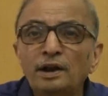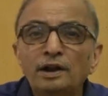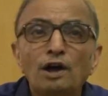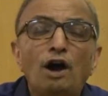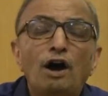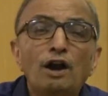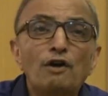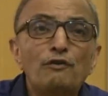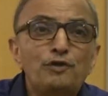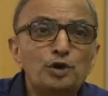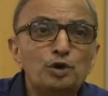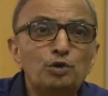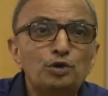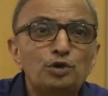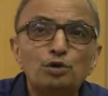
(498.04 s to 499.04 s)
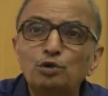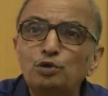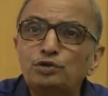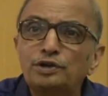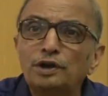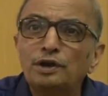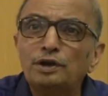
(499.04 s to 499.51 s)
All of you
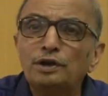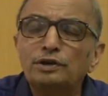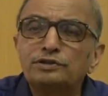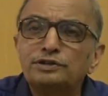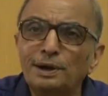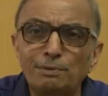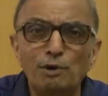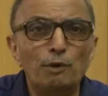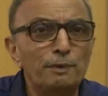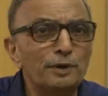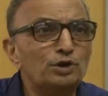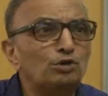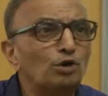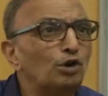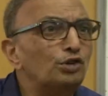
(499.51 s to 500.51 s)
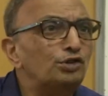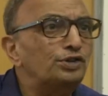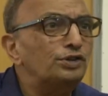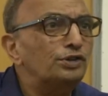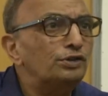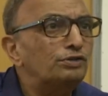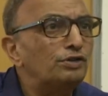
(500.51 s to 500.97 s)
use some open
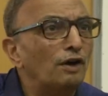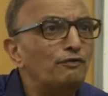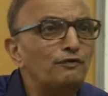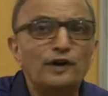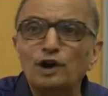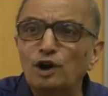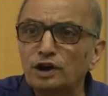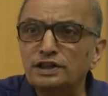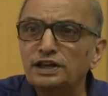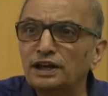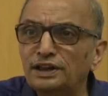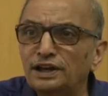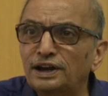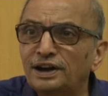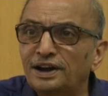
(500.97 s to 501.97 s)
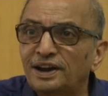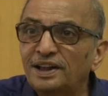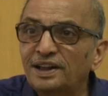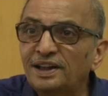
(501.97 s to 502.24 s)
source software or the other.